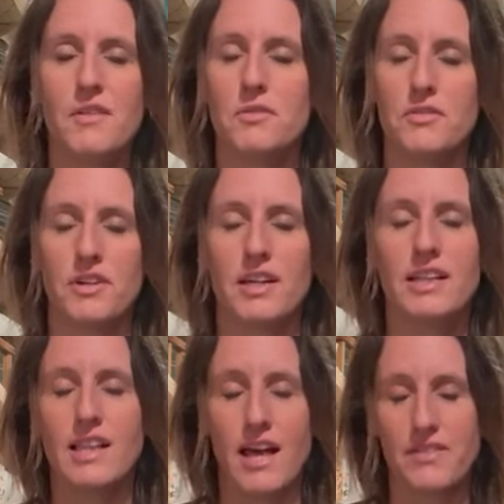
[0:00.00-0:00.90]
We're very
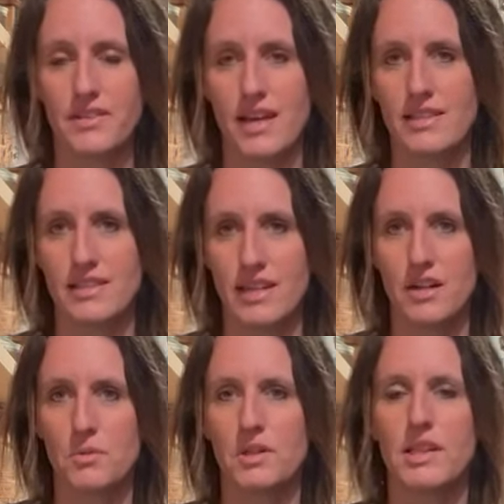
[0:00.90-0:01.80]
glad that that's
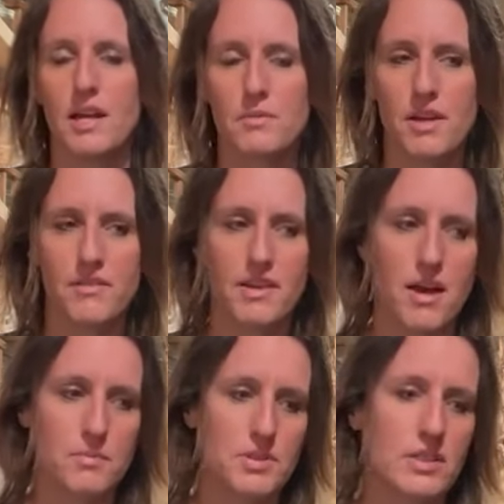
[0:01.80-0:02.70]
there. We're glad we have the
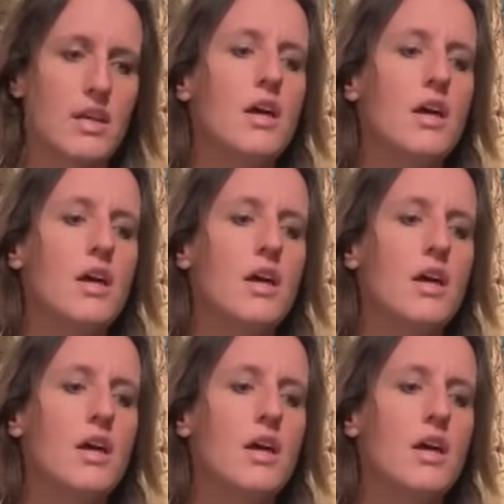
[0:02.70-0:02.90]
option,